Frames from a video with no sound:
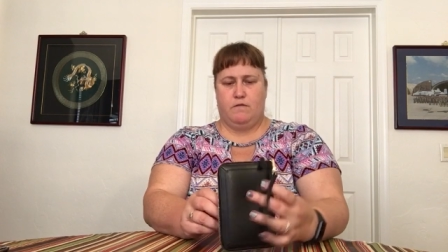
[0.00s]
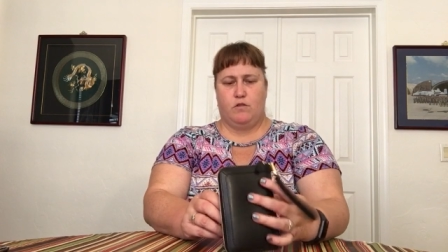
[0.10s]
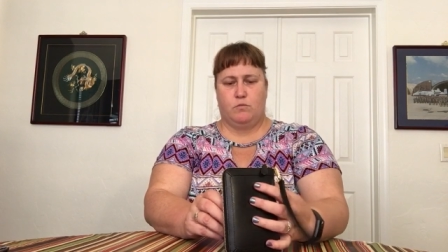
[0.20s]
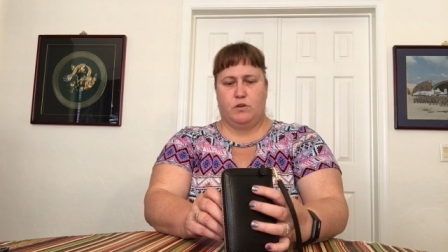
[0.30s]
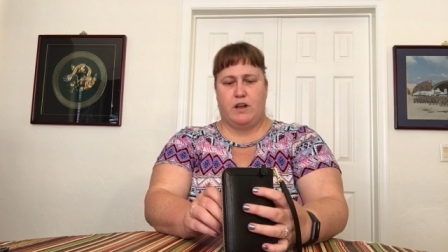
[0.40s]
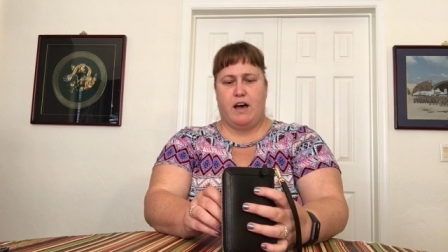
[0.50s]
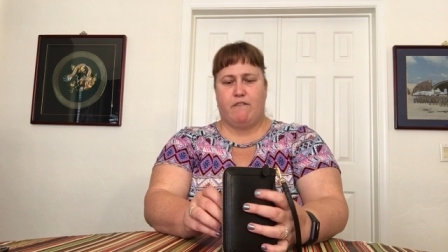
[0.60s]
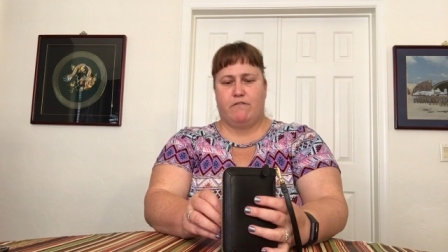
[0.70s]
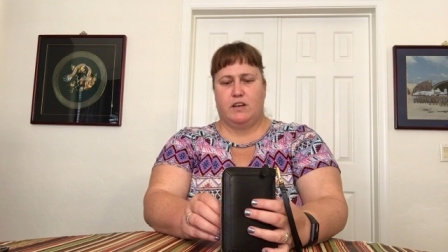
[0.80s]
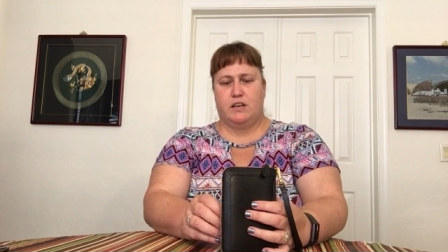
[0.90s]
Phone will
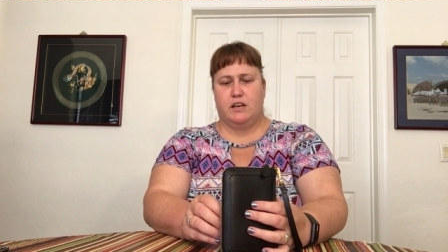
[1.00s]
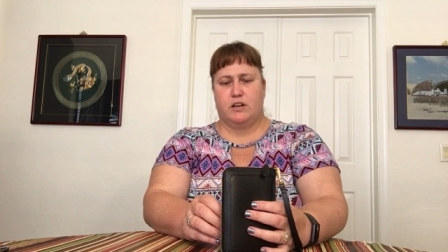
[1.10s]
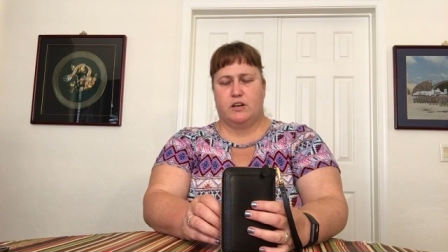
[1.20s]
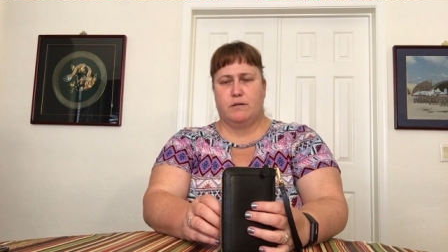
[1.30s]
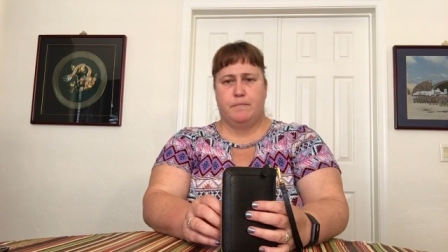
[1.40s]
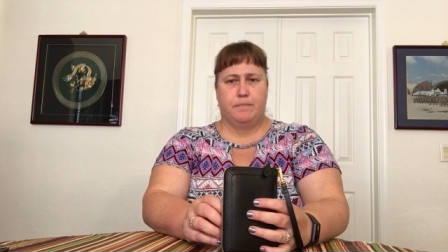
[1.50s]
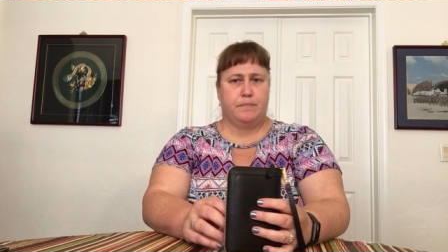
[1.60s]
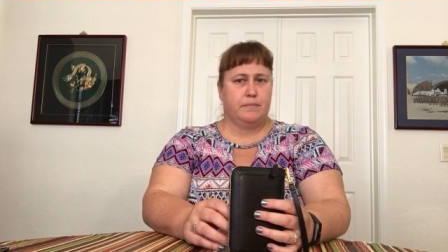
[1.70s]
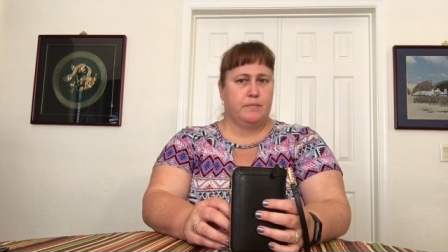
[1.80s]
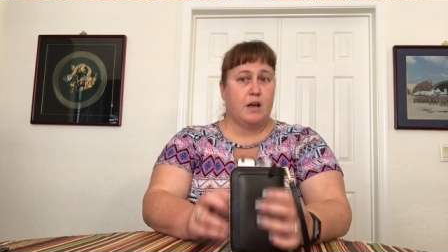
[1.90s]
not fit in here,
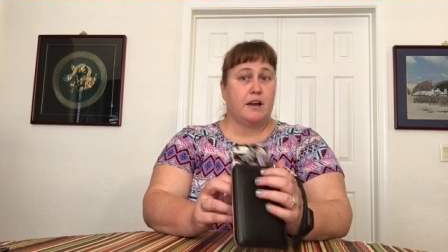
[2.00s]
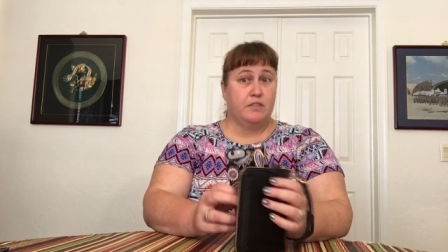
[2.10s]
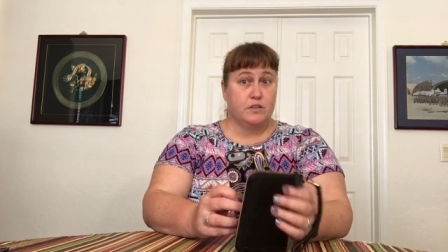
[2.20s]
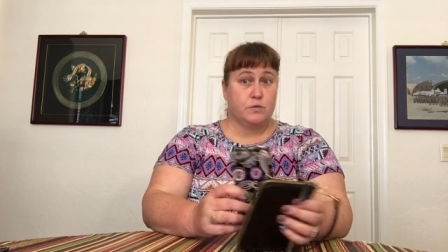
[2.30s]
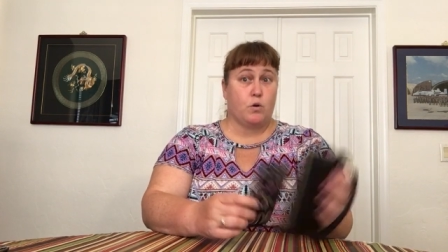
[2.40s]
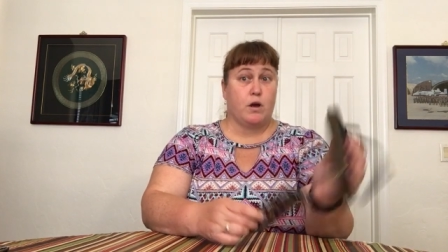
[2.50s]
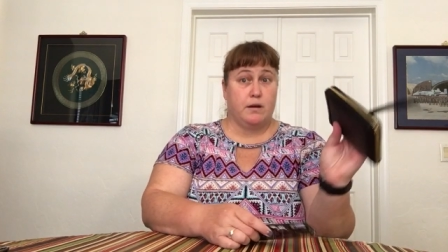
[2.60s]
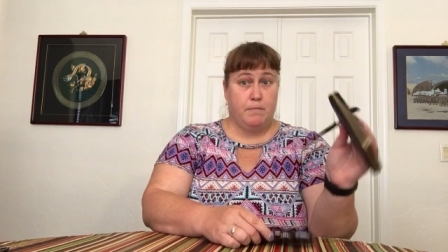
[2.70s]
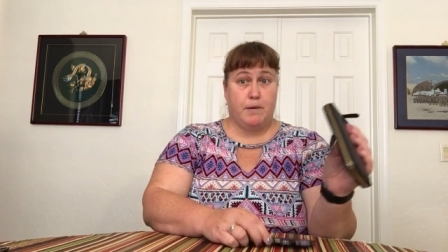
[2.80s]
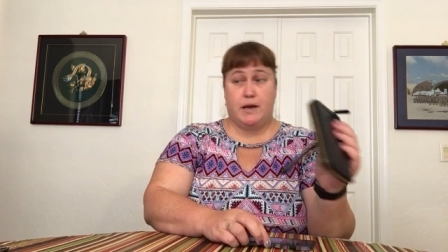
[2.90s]
not in this
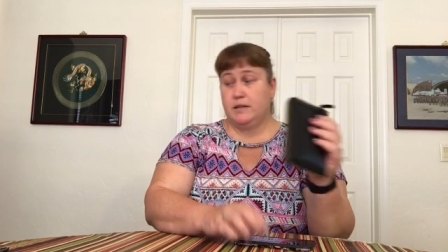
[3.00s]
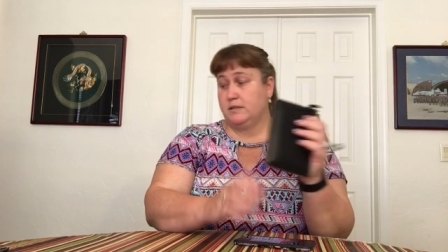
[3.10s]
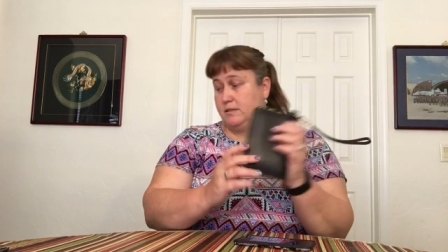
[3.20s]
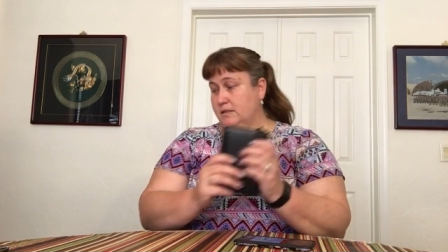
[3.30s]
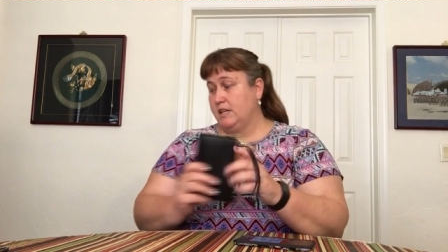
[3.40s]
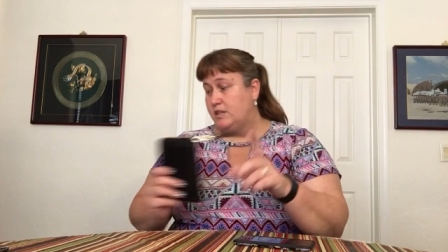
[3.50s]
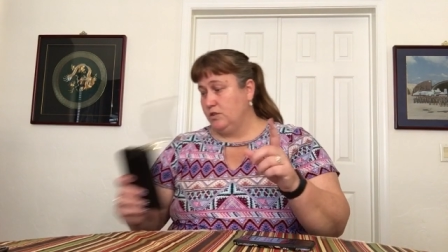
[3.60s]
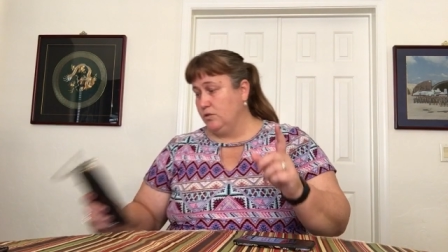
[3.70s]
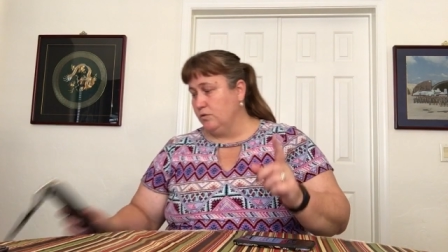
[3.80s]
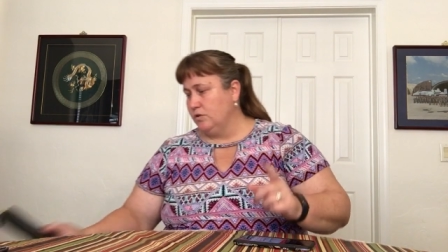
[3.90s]
one, but stay
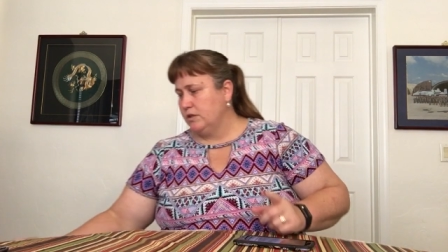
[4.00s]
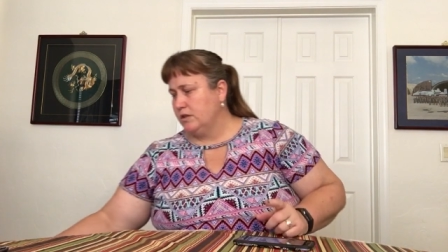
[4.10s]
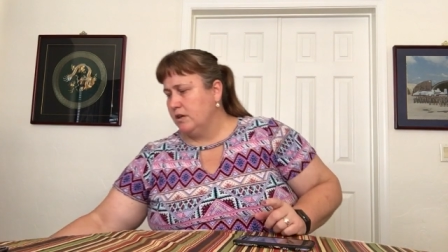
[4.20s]
tuned